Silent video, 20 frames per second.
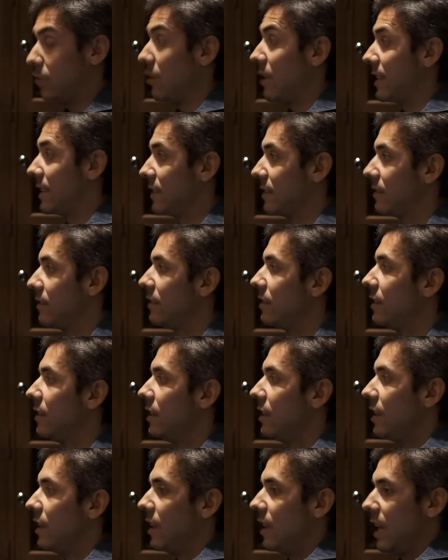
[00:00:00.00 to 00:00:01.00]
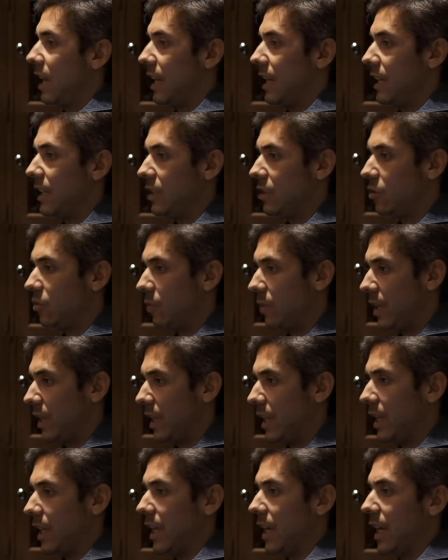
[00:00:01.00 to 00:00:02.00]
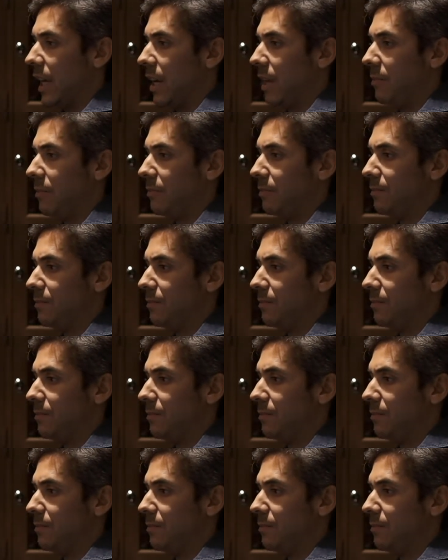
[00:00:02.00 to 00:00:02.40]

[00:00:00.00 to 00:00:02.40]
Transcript: addressed and need to be